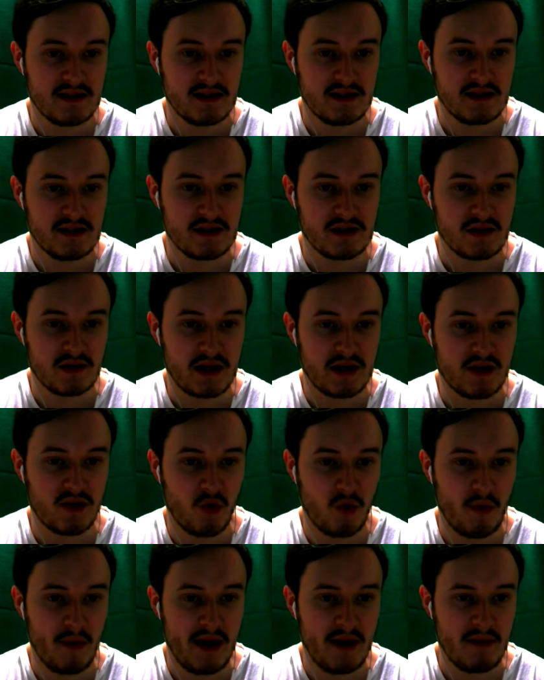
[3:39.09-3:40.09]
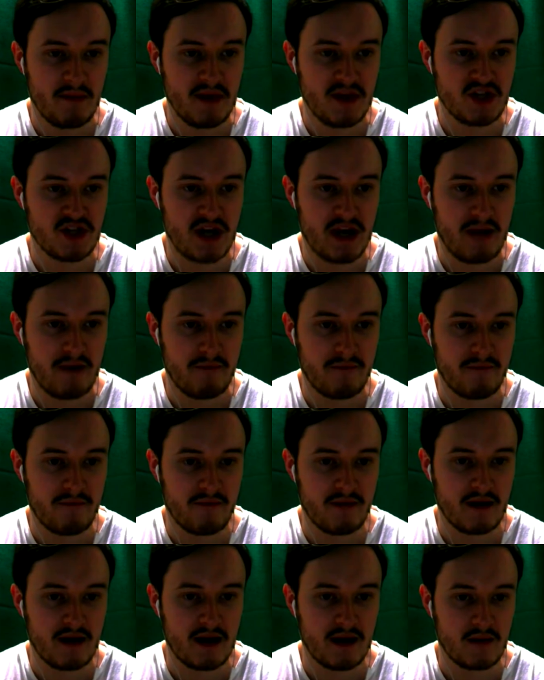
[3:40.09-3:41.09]
So don't mind me,
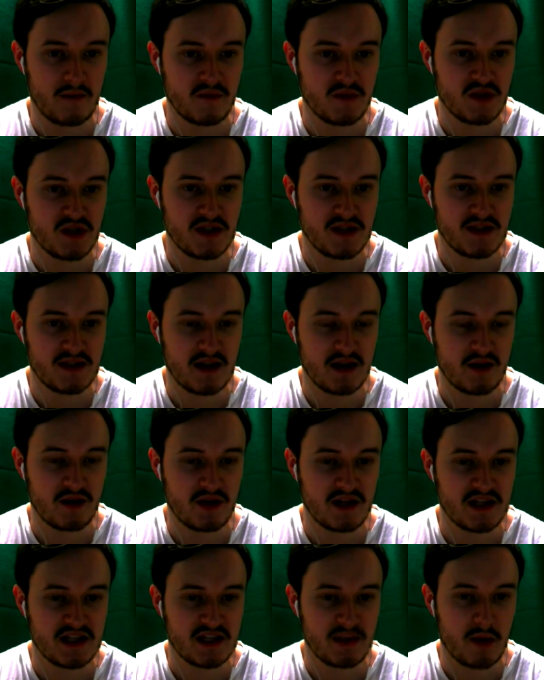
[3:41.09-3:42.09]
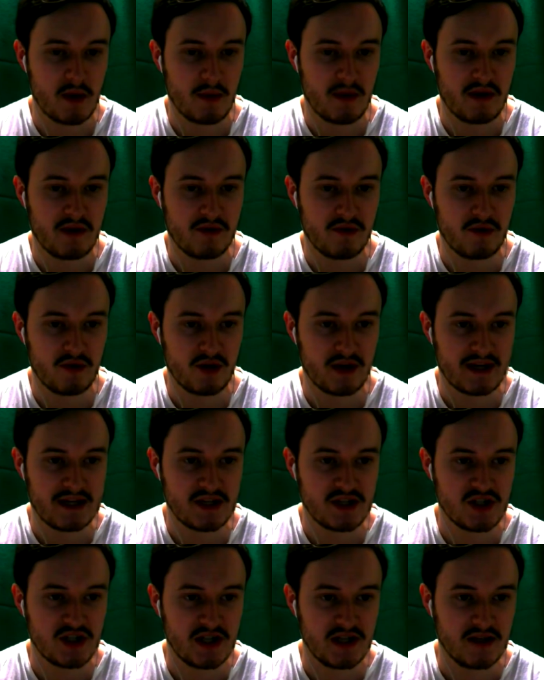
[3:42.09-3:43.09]
chef. I'm just going to sneak my way through your
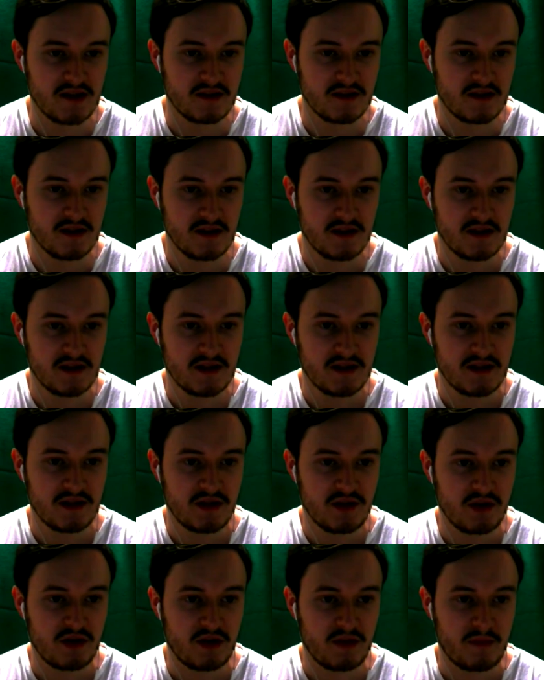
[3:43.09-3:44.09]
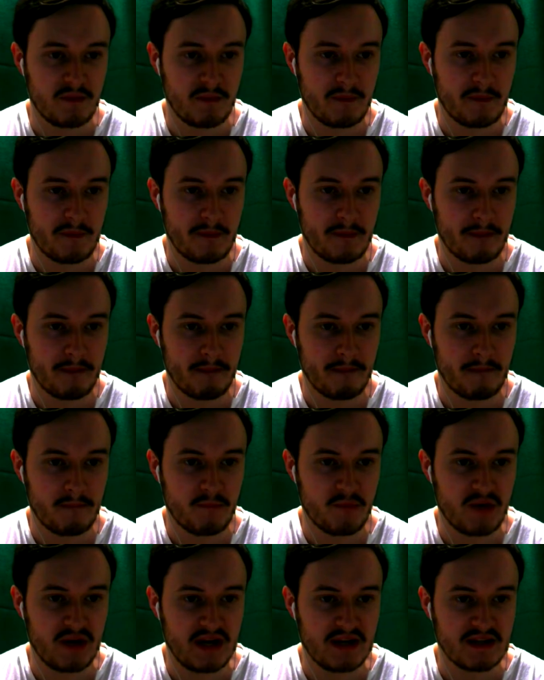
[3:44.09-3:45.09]
kitchen here. Your
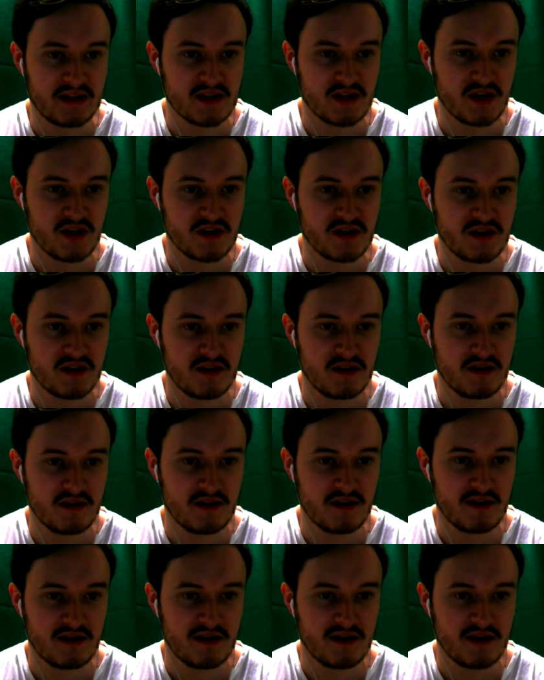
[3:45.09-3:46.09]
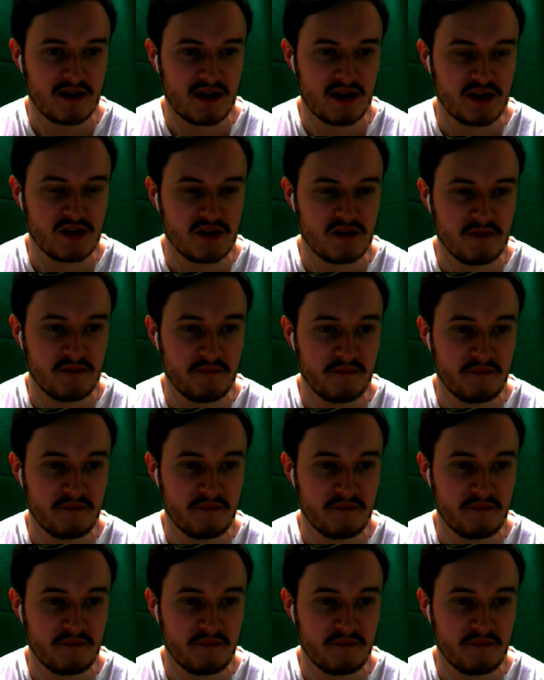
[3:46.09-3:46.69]
pretty disgusting kitchen.